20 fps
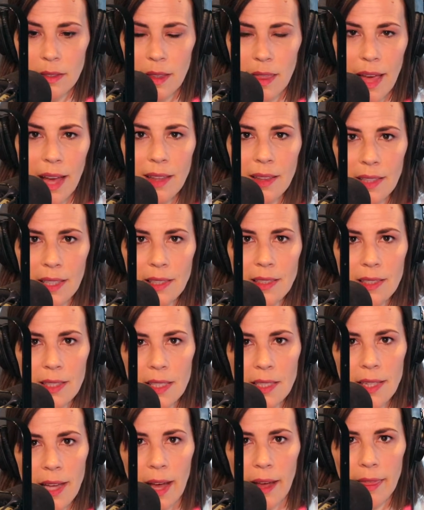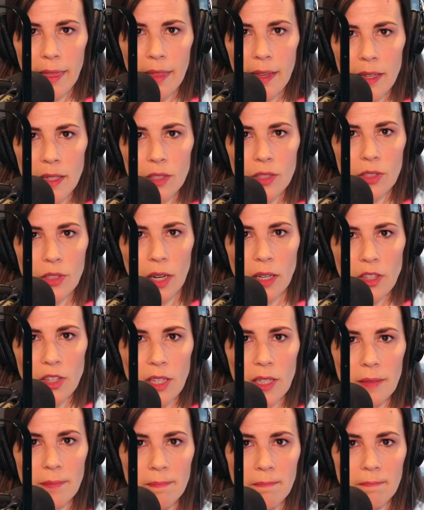that leads to death and
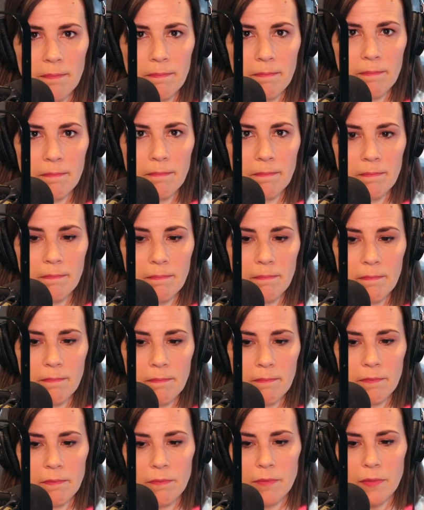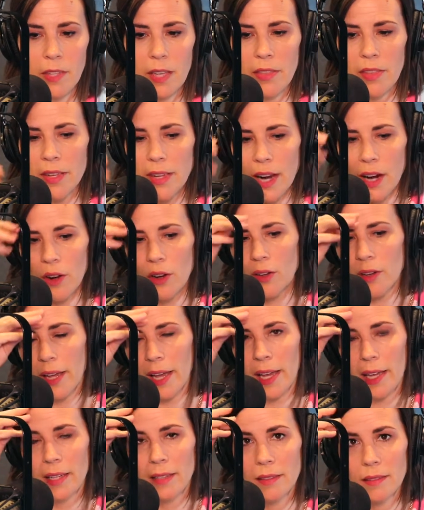destruction. The narrow
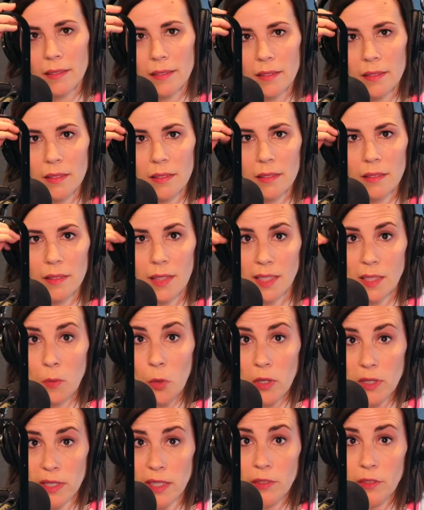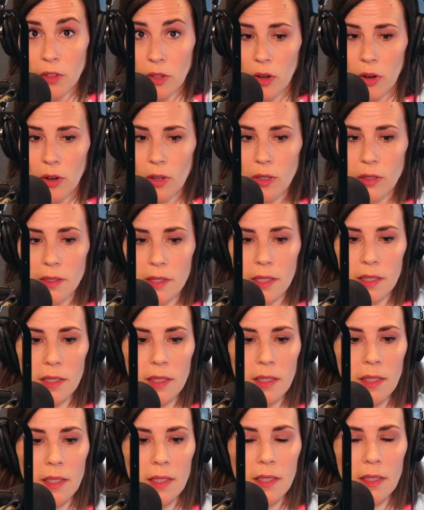gate that's more difficult
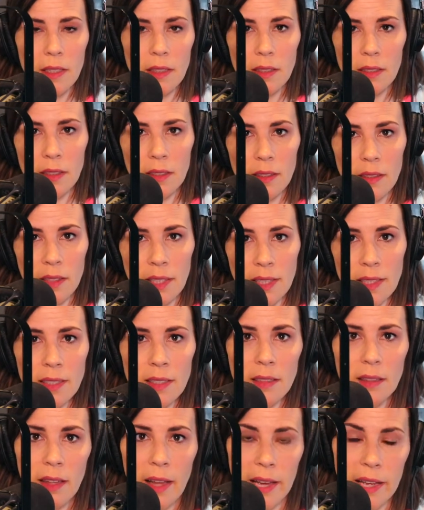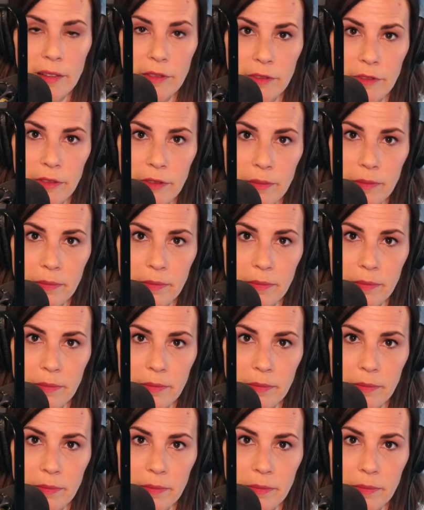leads to life.